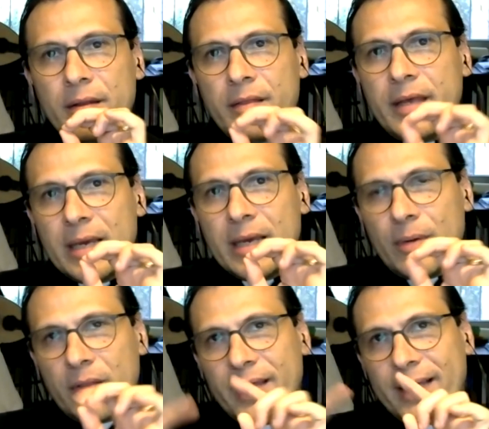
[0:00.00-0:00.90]
thing
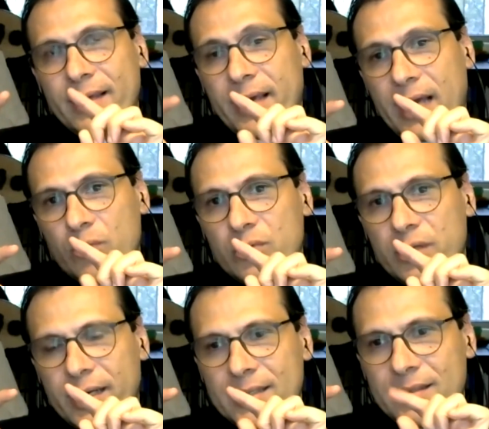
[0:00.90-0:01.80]
about that encounter
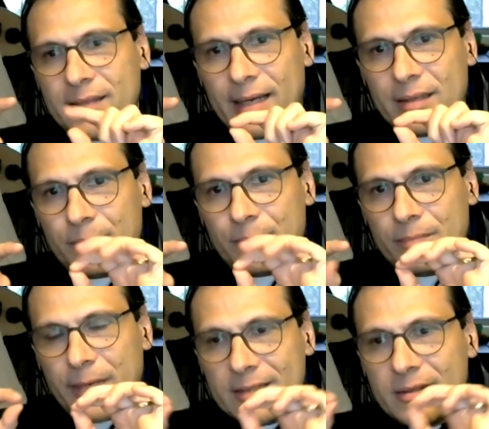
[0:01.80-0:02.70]
is that
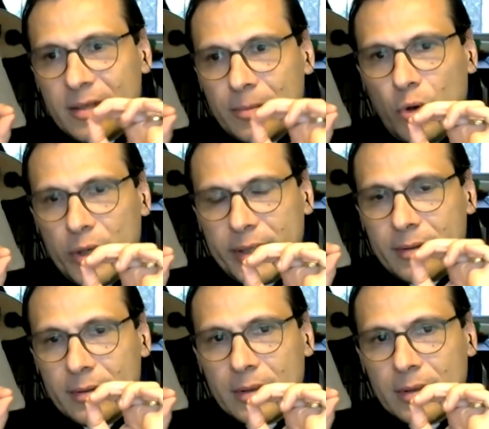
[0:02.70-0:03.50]
Pastor Boyd